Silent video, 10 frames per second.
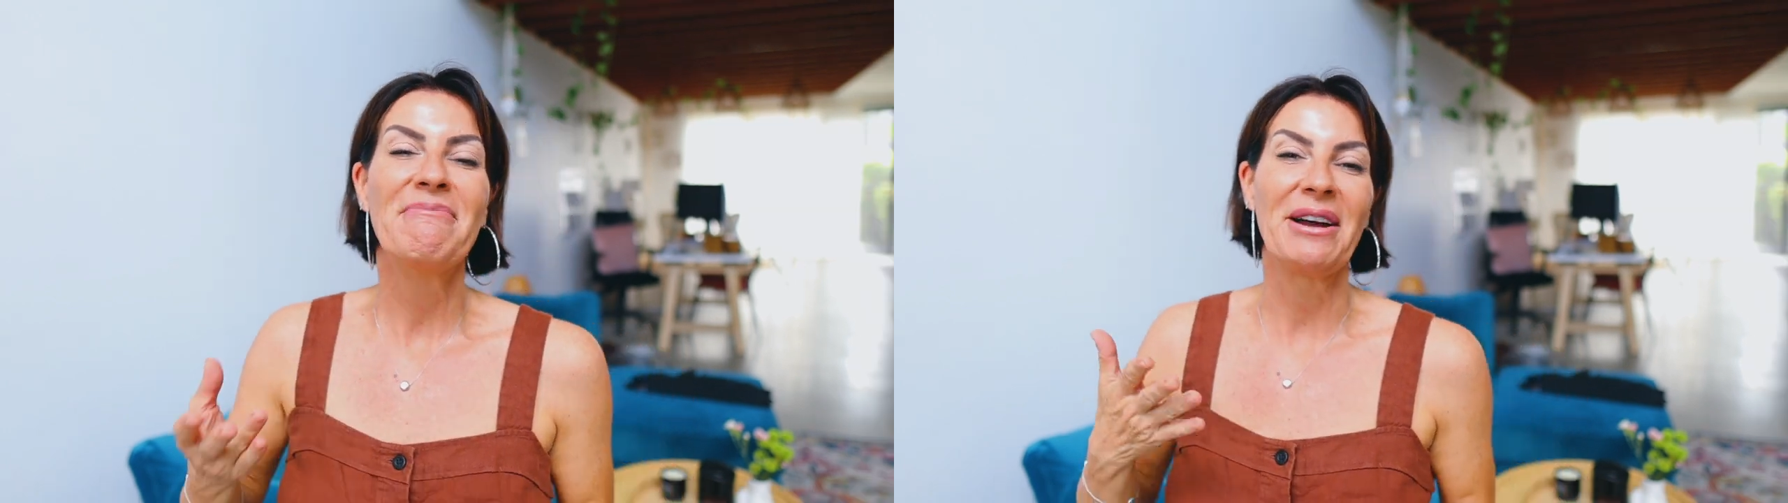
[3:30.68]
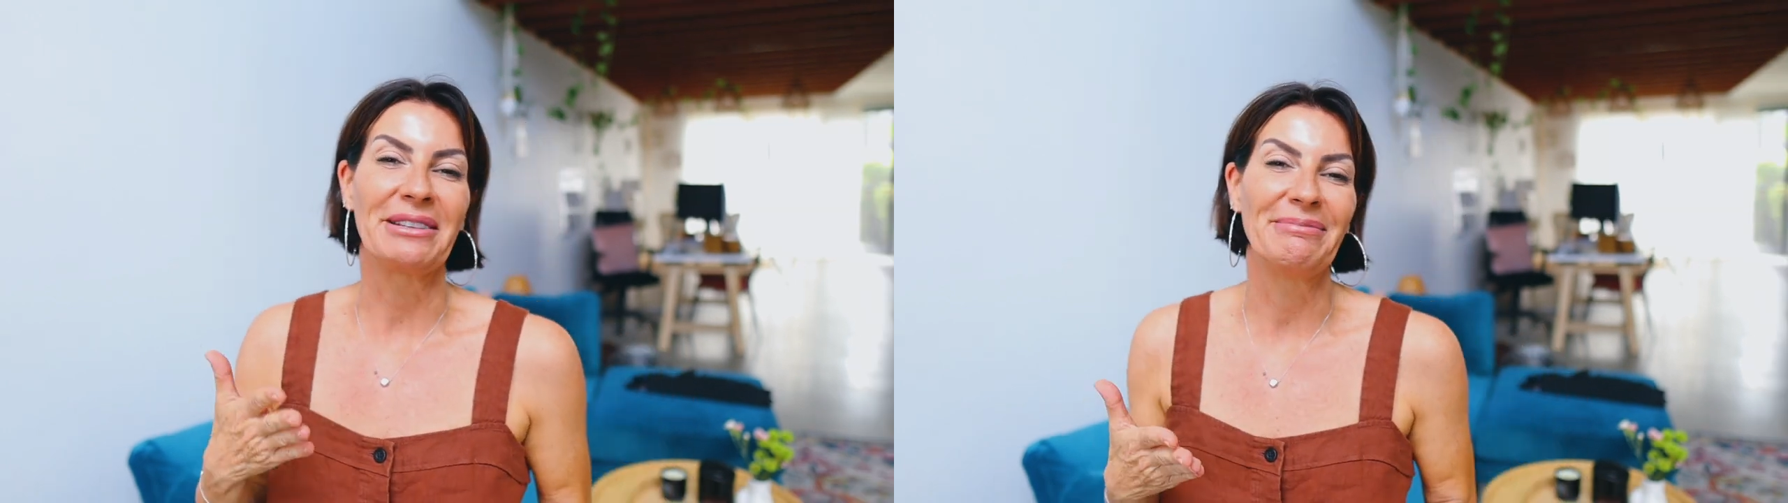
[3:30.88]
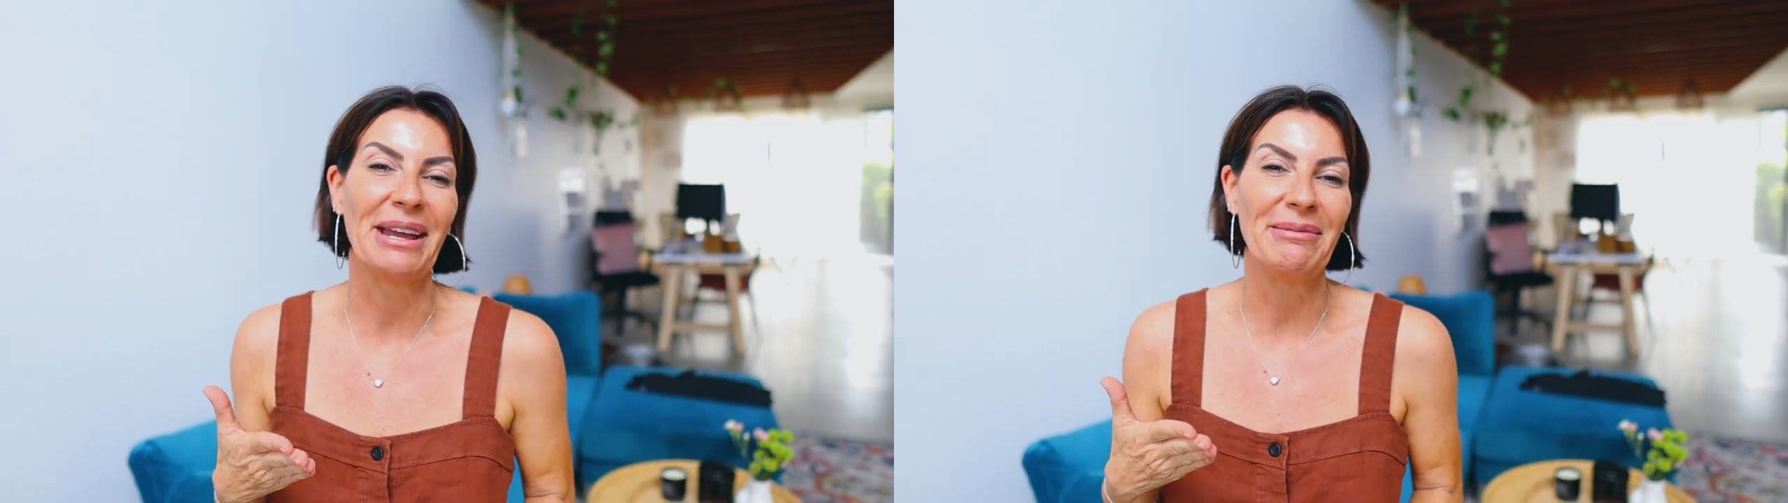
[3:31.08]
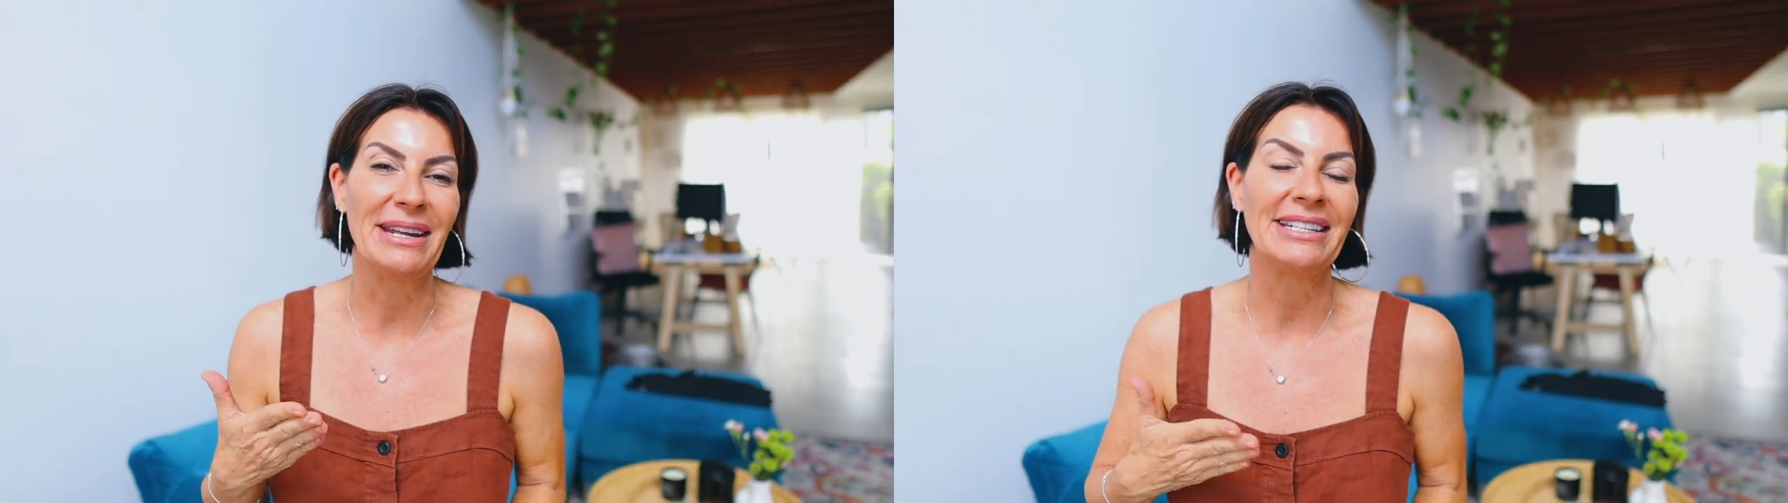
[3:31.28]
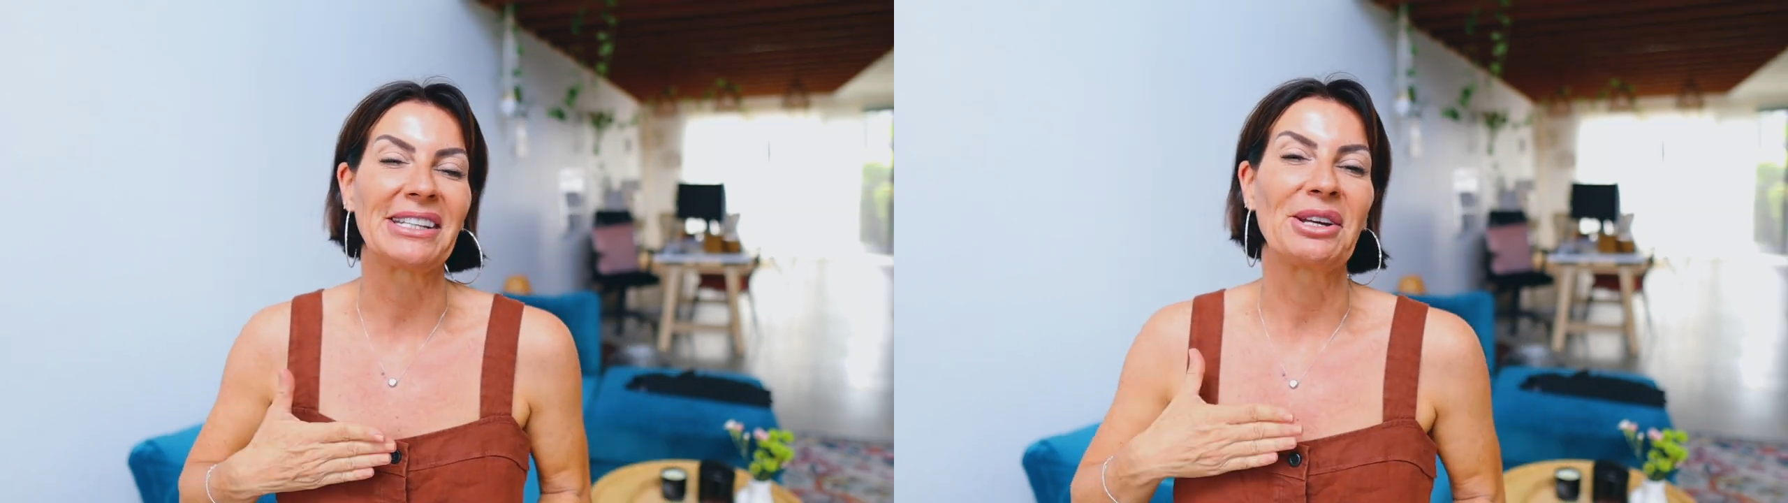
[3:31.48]
but maybe
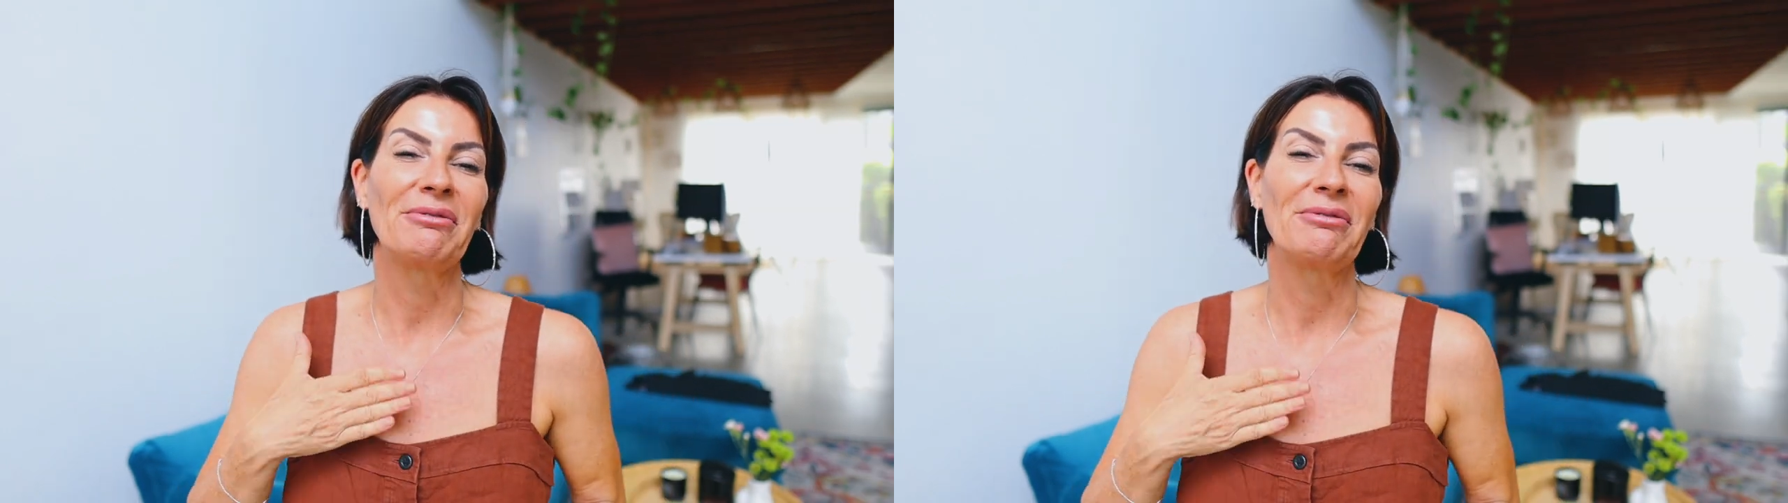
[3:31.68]
instead